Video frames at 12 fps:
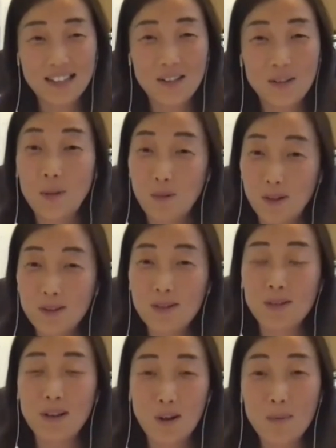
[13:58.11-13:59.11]
we want to
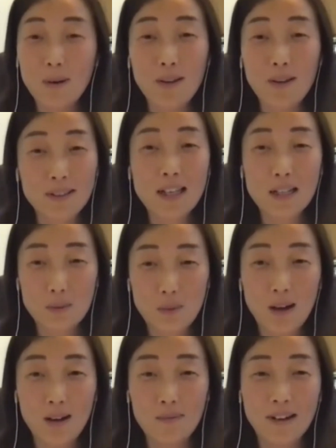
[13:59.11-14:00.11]
help others as
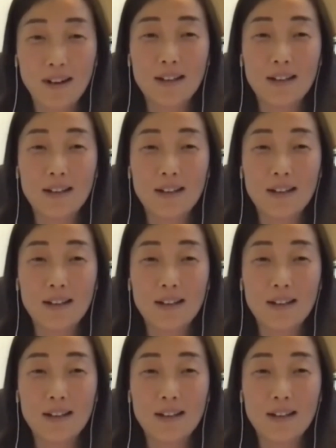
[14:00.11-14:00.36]
well, right?